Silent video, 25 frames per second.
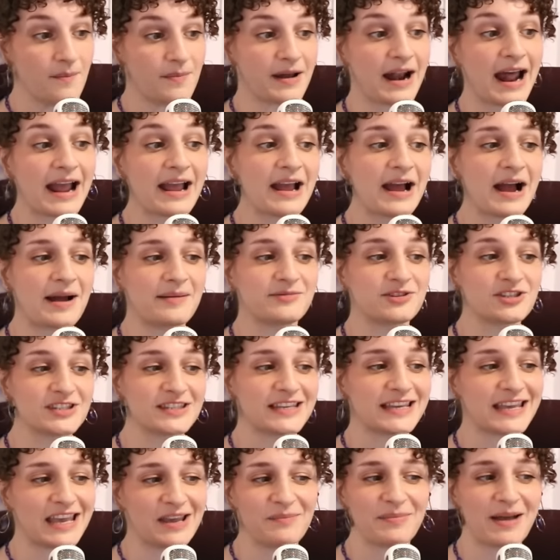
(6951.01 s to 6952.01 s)
But I, I'm
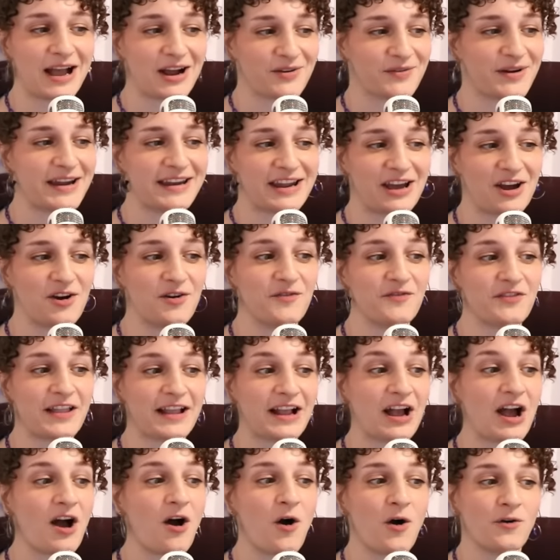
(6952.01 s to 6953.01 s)
just thinking back right now of
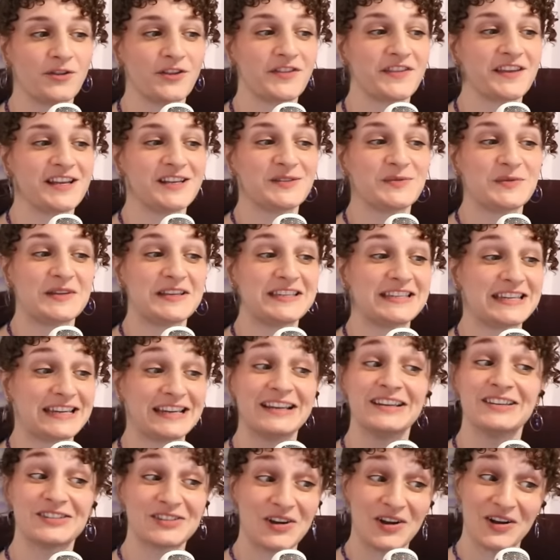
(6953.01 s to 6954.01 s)
like all the things we
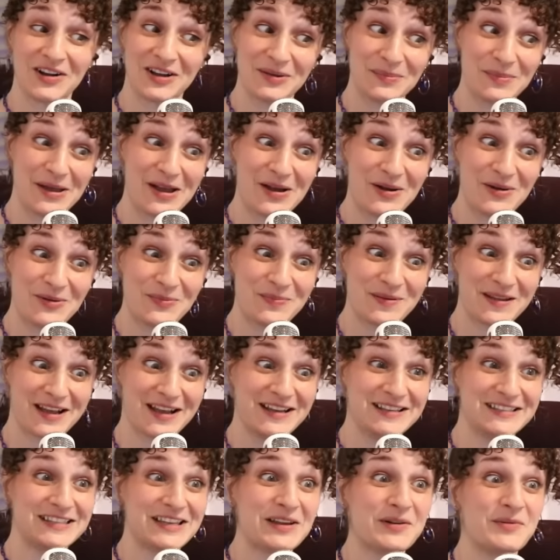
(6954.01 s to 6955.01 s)
didn't talk about
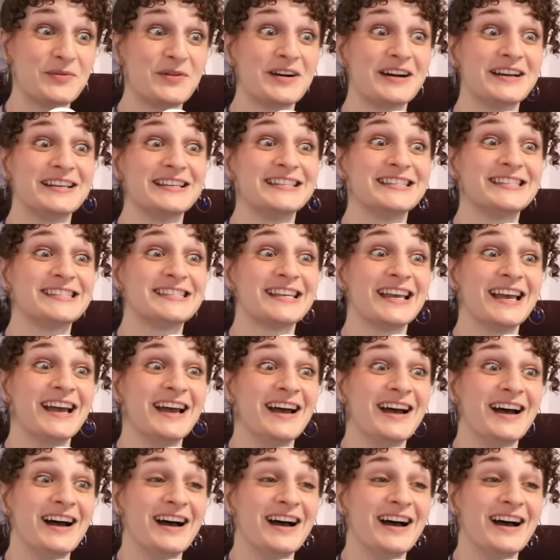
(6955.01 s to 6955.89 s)
because it was